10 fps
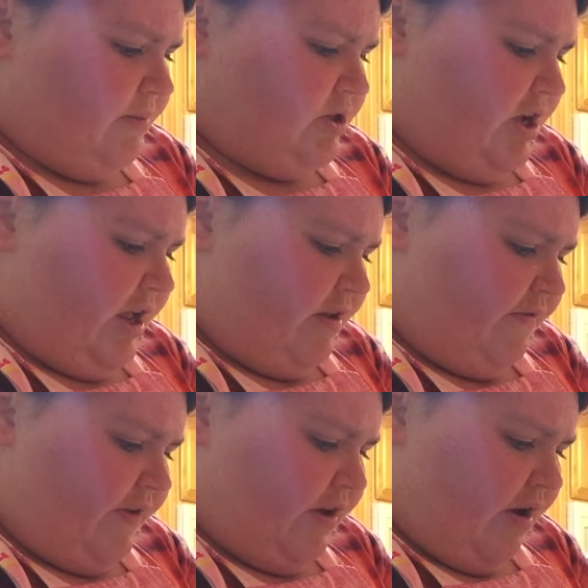I'm trying to
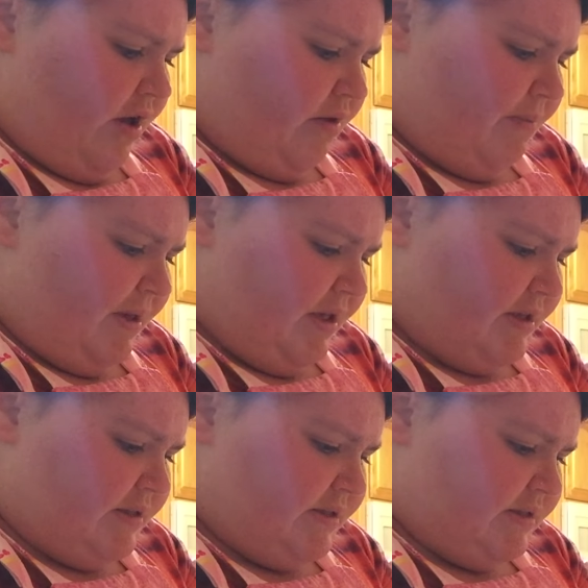figure out
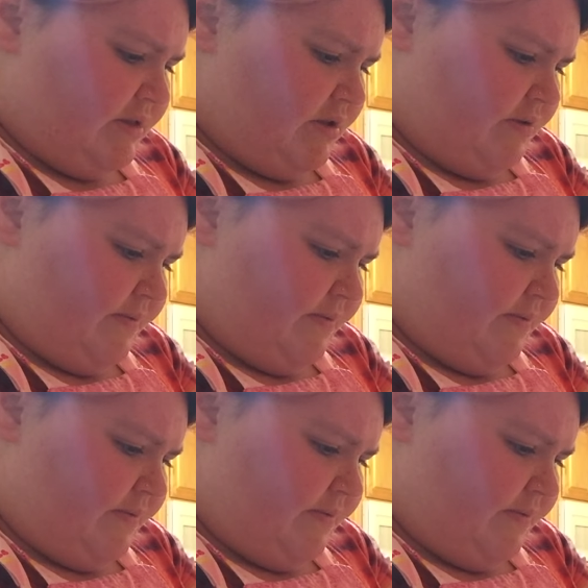because,